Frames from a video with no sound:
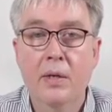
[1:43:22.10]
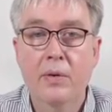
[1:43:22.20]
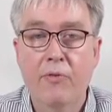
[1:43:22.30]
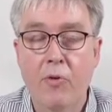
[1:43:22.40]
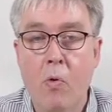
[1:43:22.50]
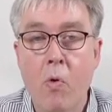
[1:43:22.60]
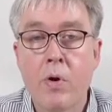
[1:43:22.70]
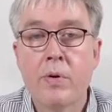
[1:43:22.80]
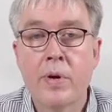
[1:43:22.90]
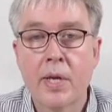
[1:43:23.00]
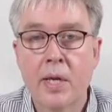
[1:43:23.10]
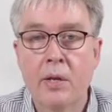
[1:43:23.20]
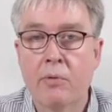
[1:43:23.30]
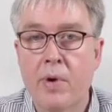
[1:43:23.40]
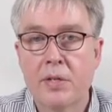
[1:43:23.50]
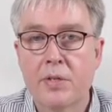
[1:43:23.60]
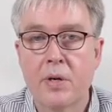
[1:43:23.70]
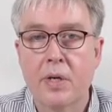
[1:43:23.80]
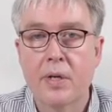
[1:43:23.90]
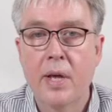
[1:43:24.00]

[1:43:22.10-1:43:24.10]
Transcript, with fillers: for ordering in a restaurant,